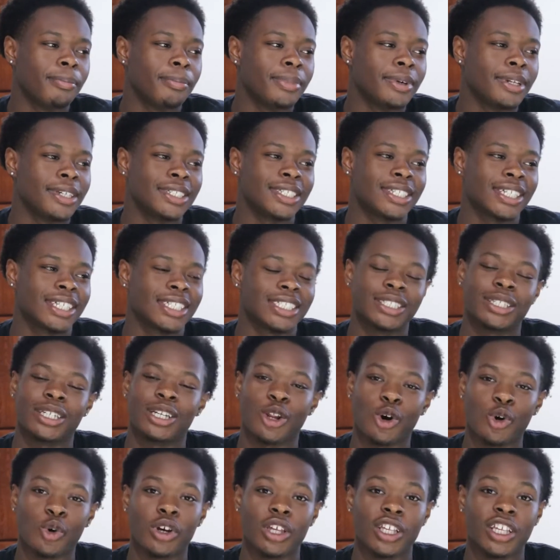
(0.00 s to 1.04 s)
but it's, it's
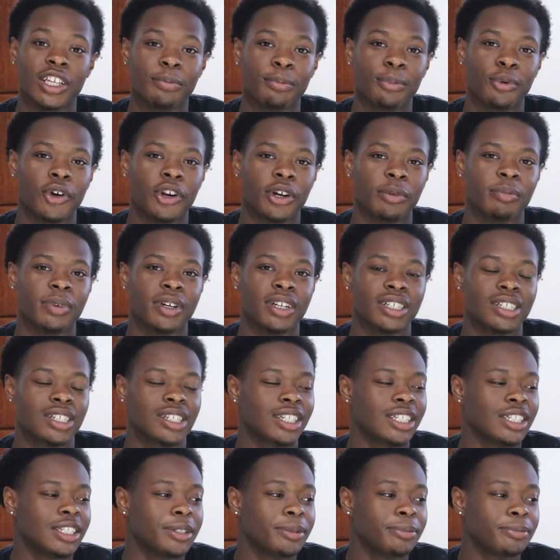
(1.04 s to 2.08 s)
low key putting me to
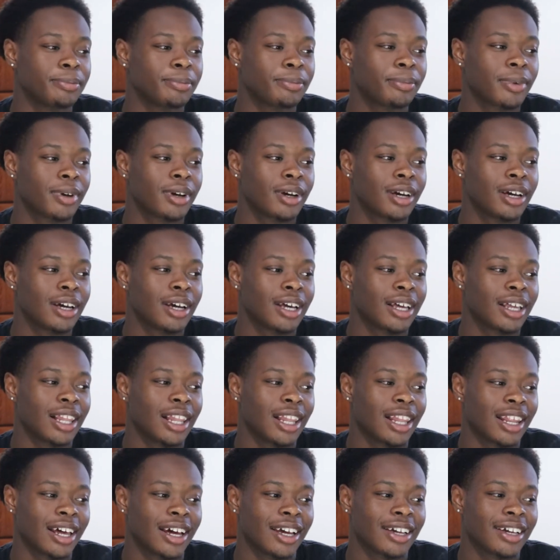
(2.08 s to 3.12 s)
sleep.
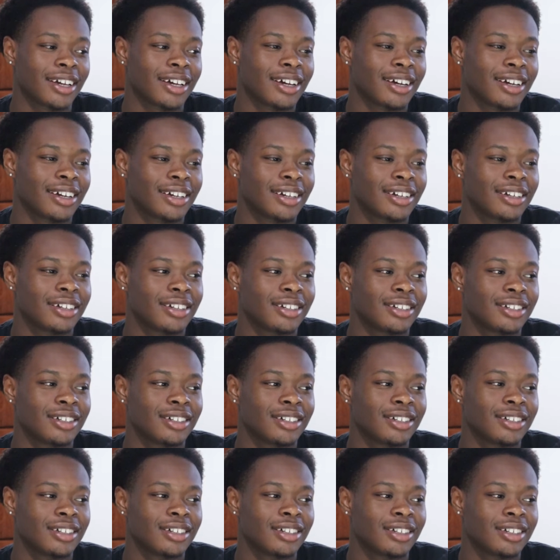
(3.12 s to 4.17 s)
Like,
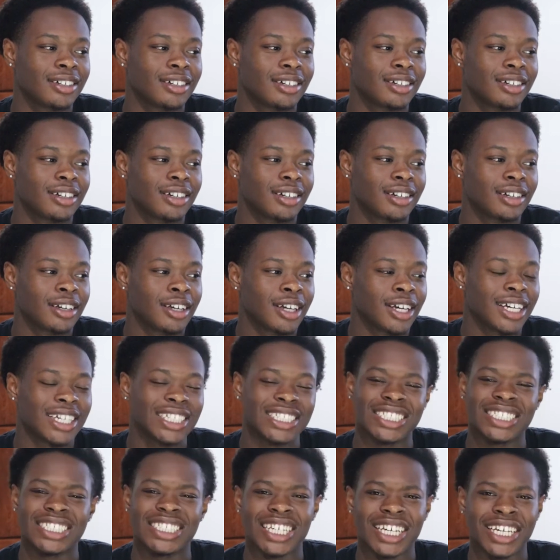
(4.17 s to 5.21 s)

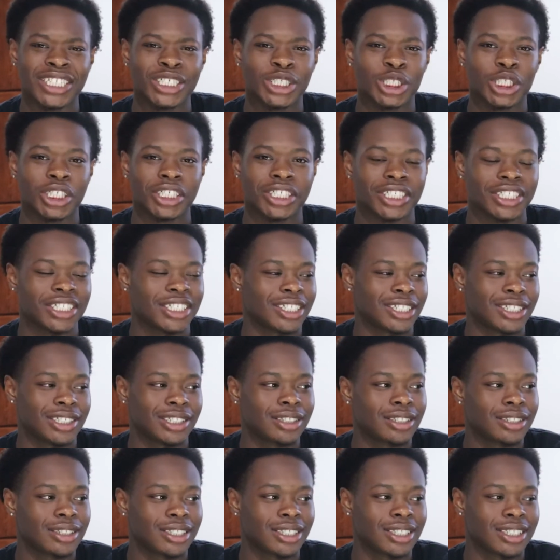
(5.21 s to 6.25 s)
his diction
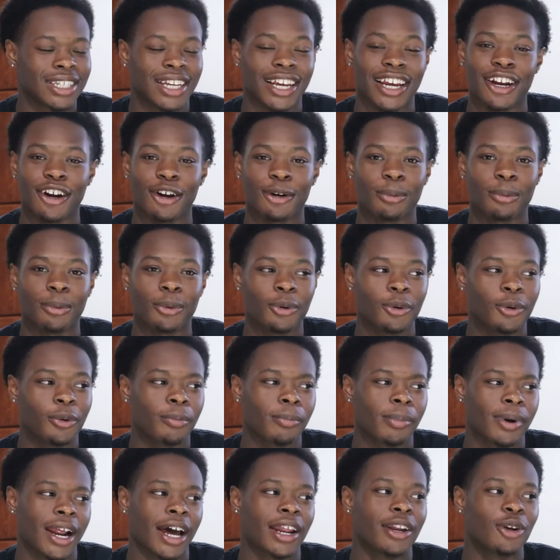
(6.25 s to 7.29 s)
is terrible,
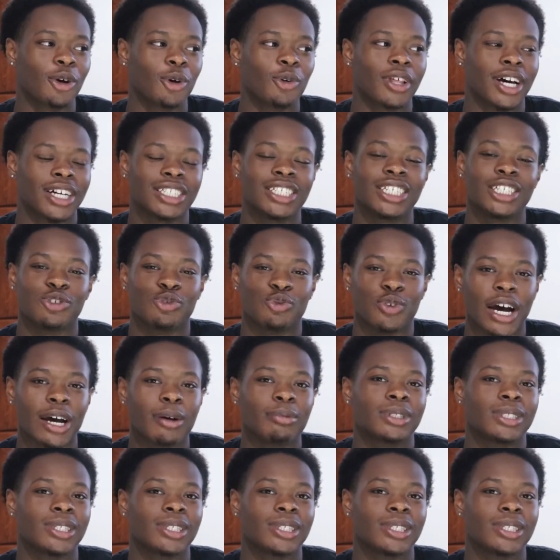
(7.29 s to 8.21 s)
but I know that's his rap